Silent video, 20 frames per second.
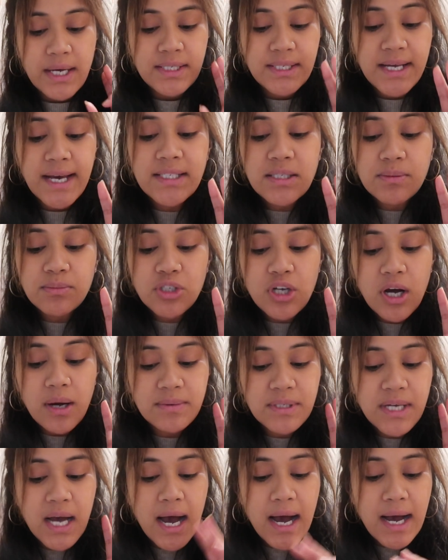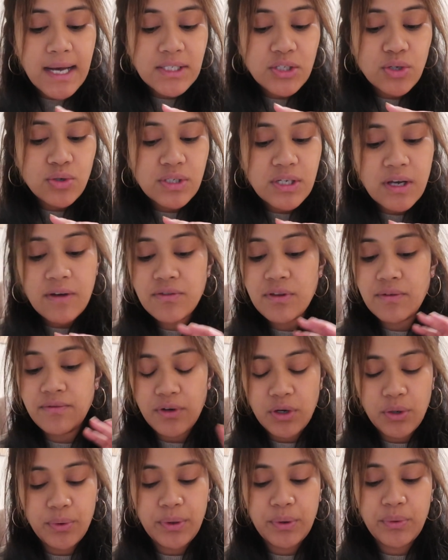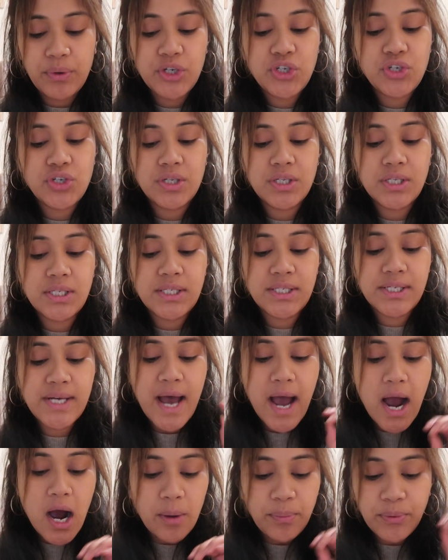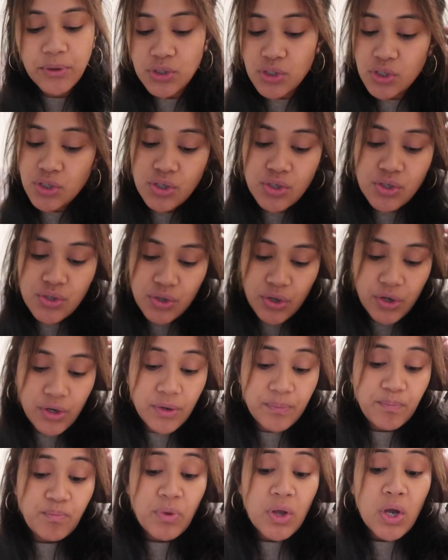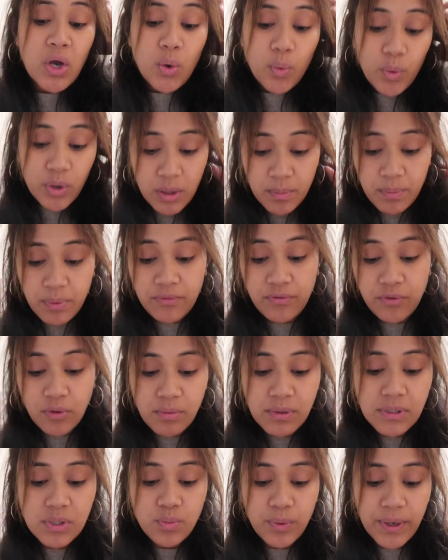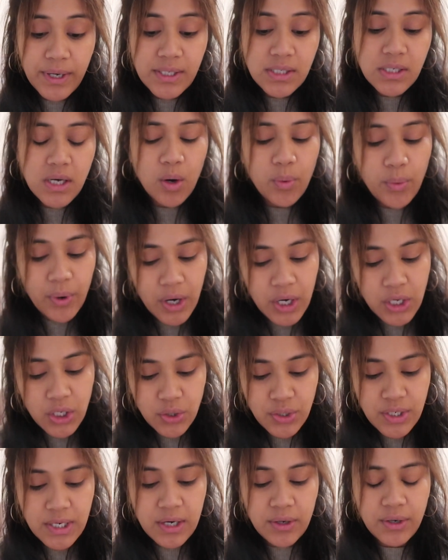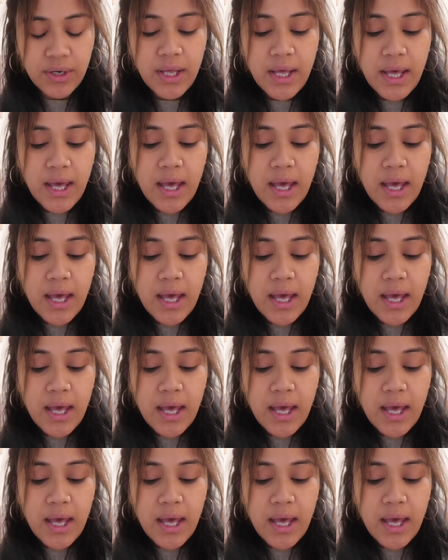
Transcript: Take some time to ask yourself the following questions to help you to discern whether performance weights are wearing you down.